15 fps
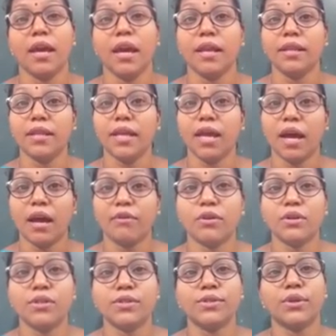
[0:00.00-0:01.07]
and they have
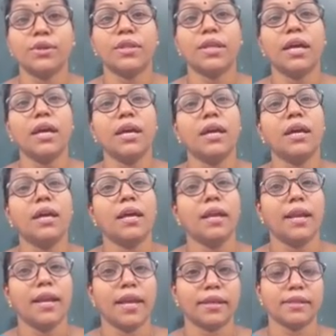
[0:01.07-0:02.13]
also the
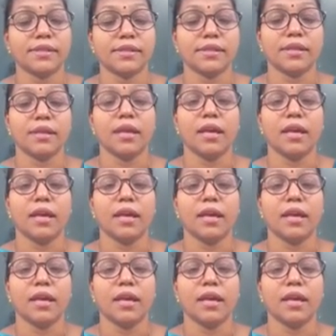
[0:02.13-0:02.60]
legs.